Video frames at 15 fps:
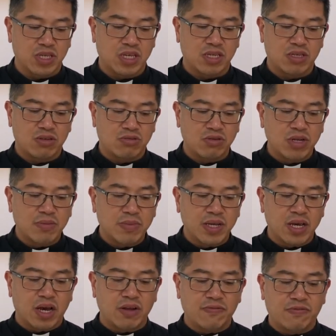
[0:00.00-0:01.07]
extremely
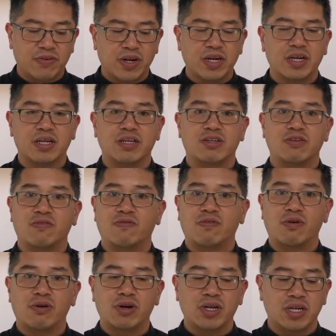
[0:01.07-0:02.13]
unfriendly to
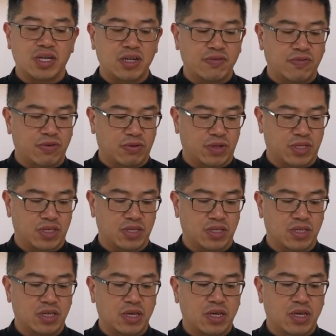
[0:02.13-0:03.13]
foreign influences,